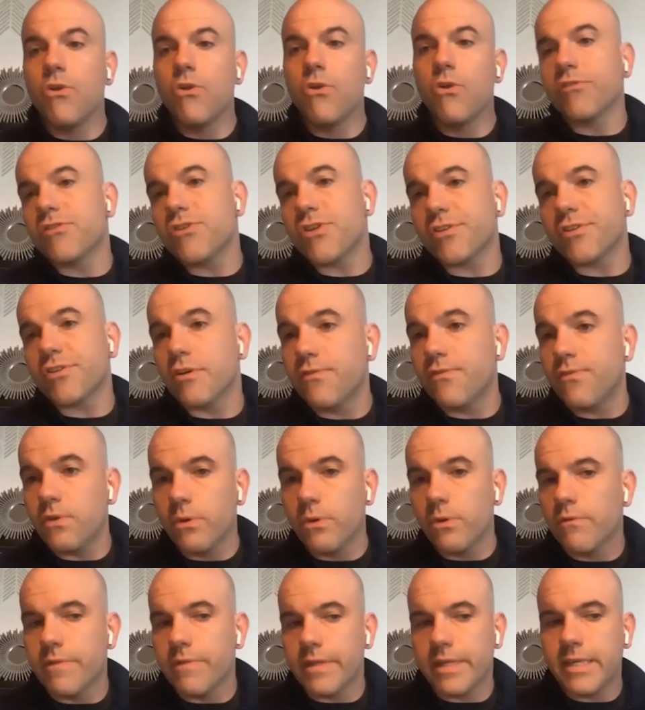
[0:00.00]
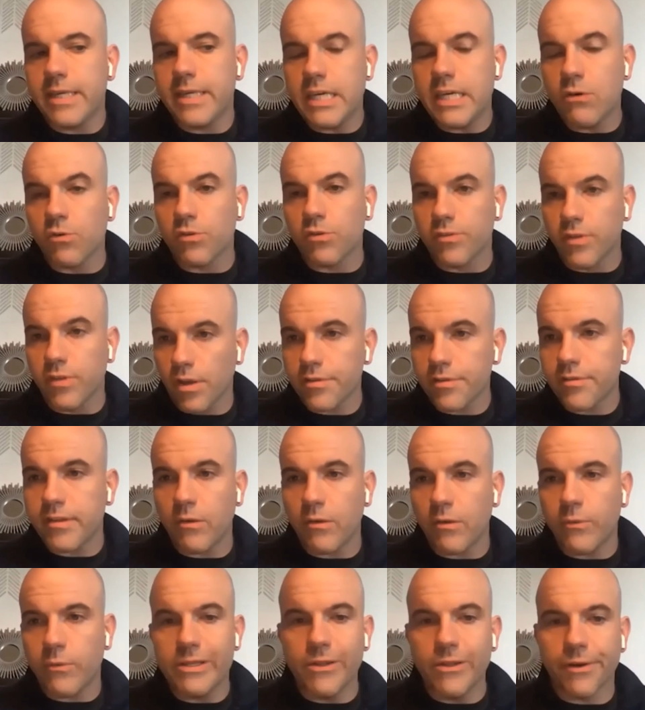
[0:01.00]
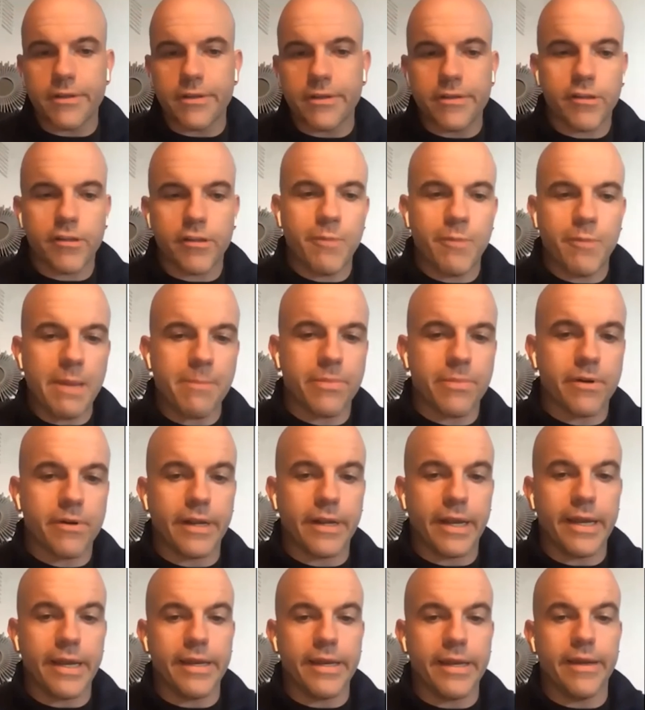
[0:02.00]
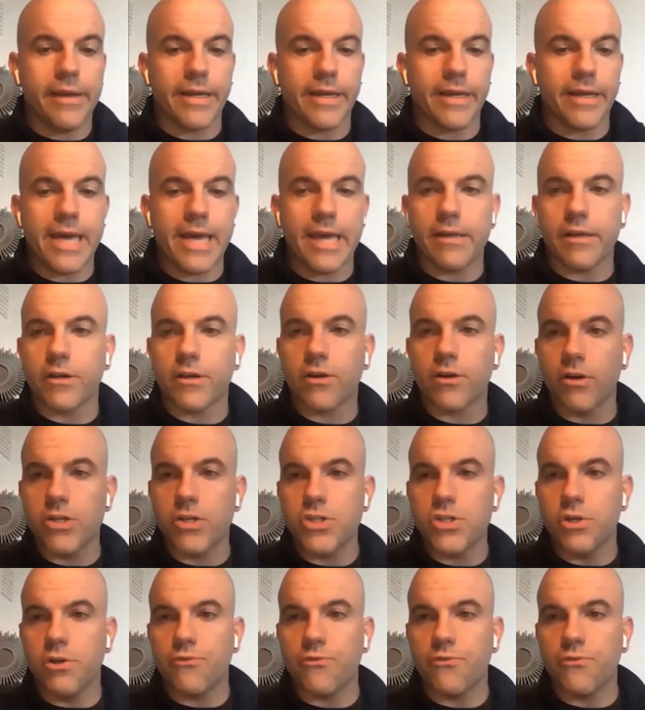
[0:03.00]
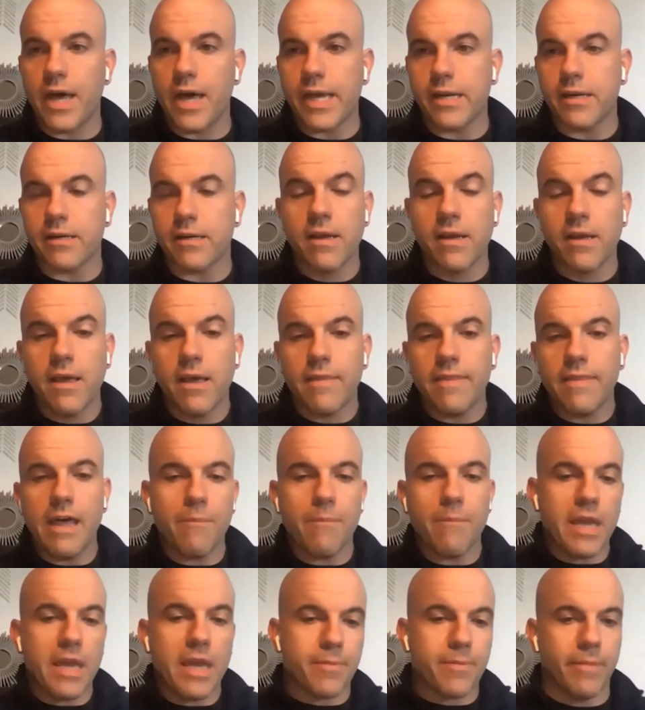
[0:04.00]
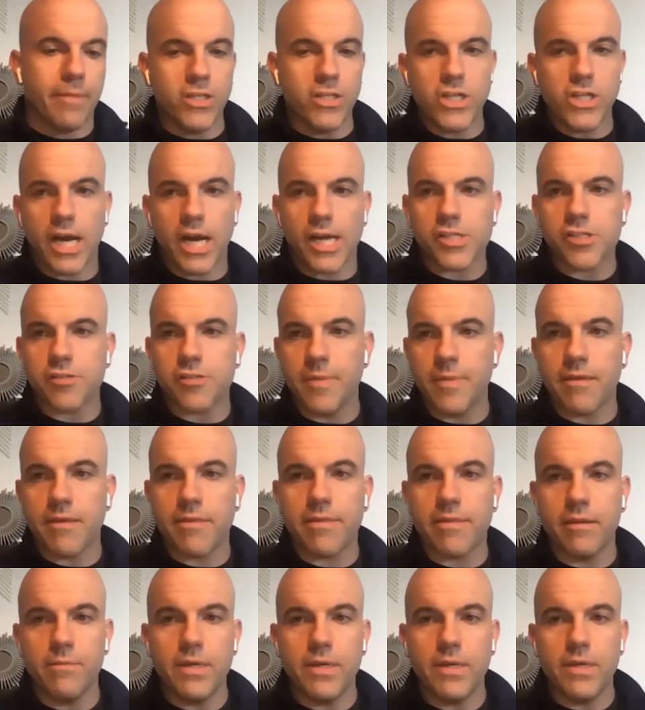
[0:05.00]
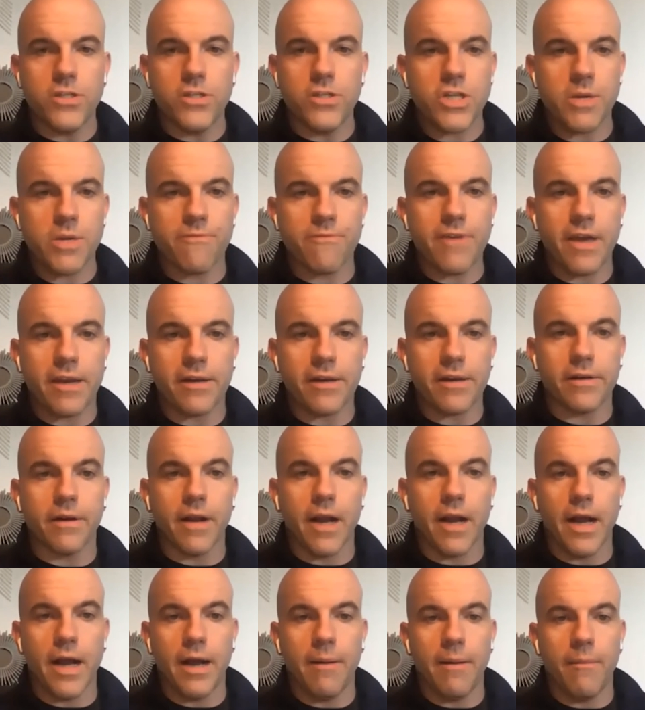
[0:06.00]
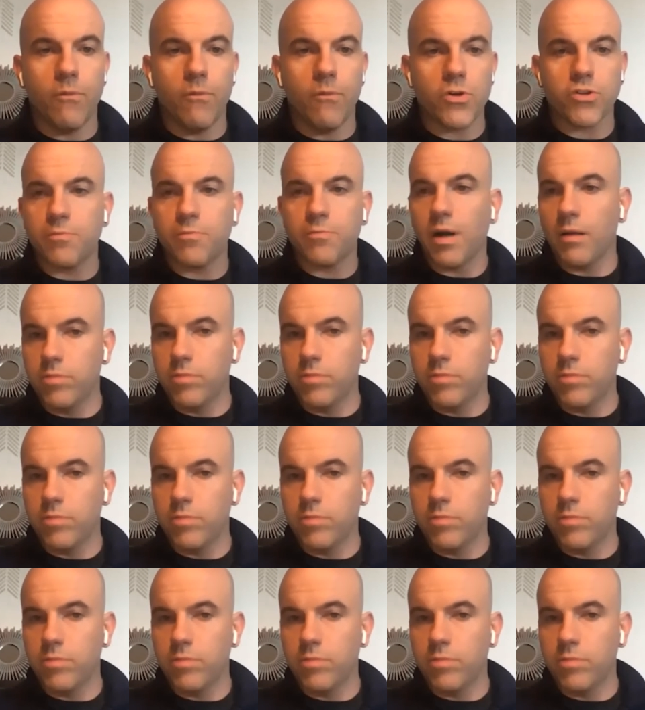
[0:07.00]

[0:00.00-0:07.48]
Those are just a few of the key results that we learned in this paper, and I again encourage you to find that paper by Josh Smith and me, Jim Pfaendtner, which was